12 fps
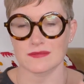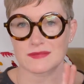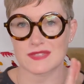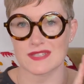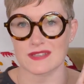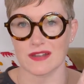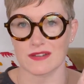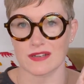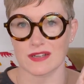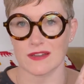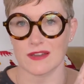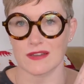sit on
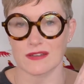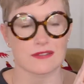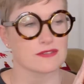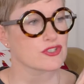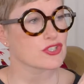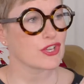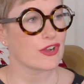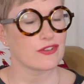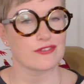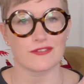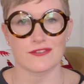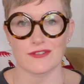our shelf
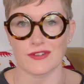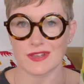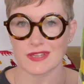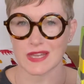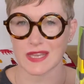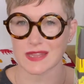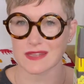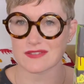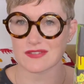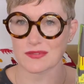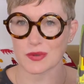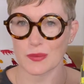like this
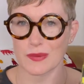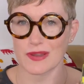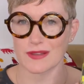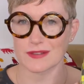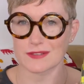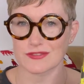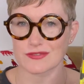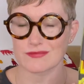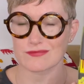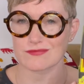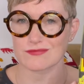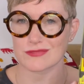for a while
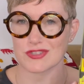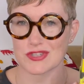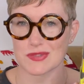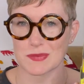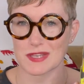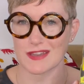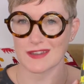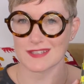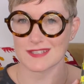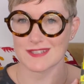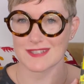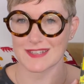just
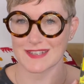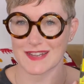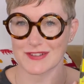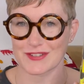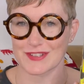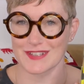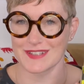because, and I